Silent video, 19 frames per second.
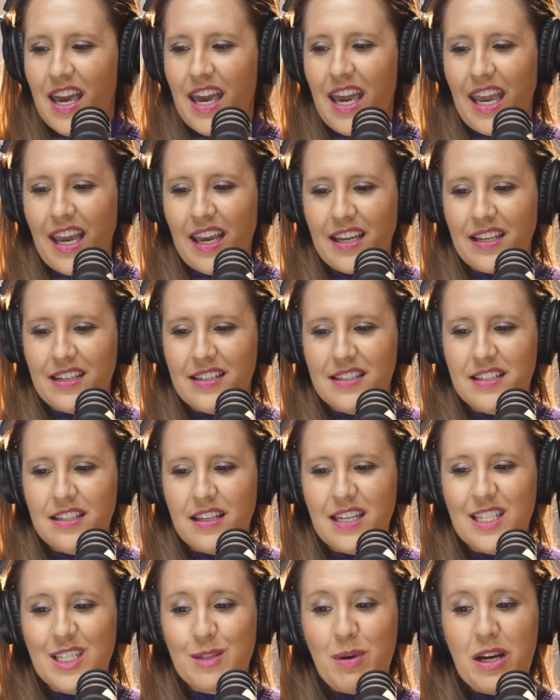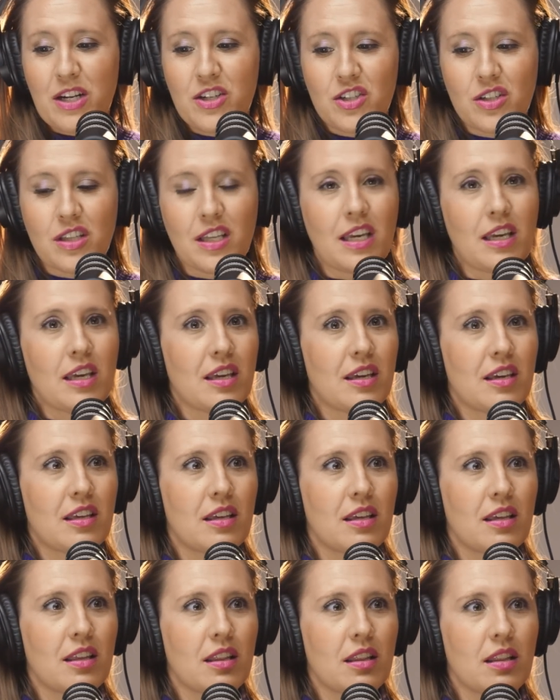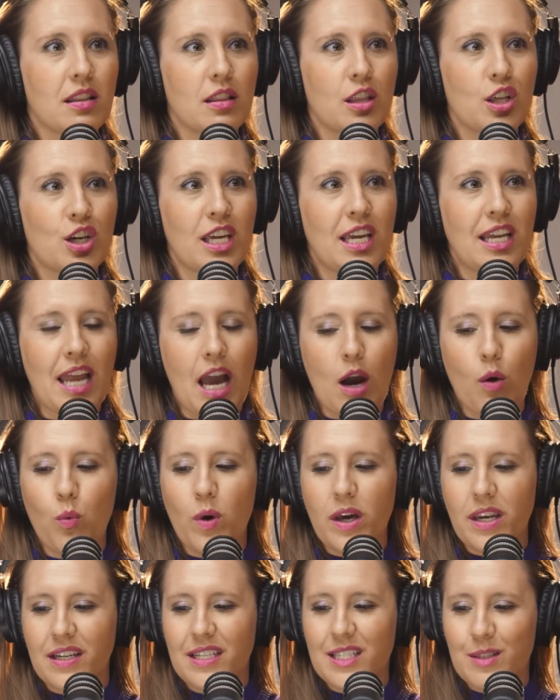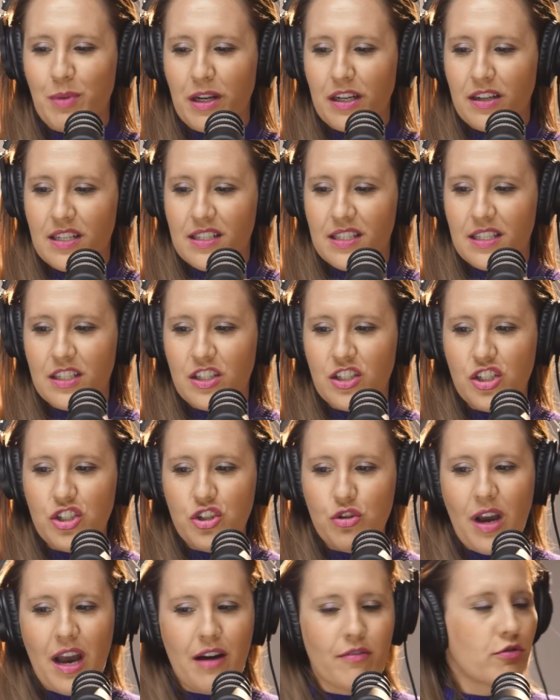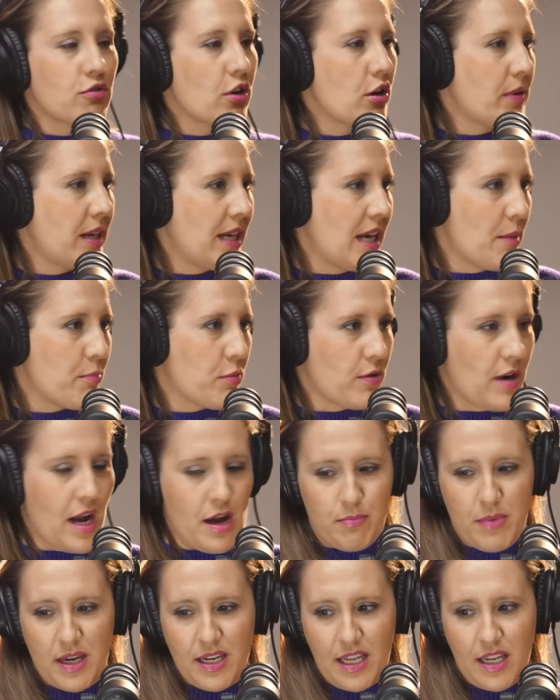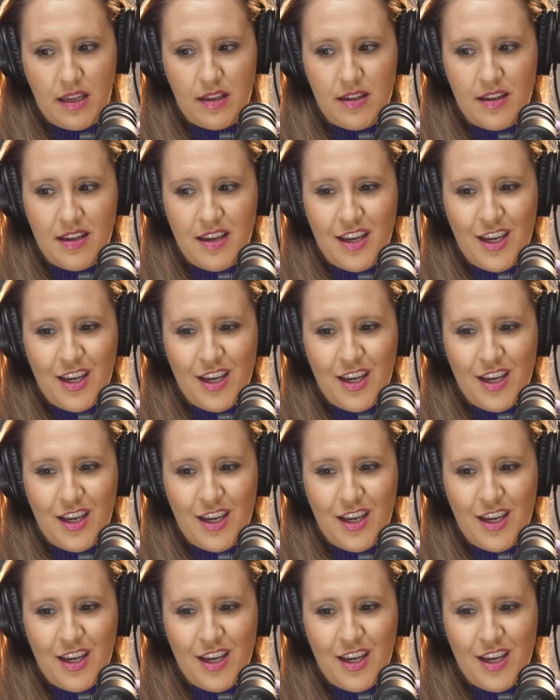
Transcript: And especially looking at what experiences did you have growing up around money?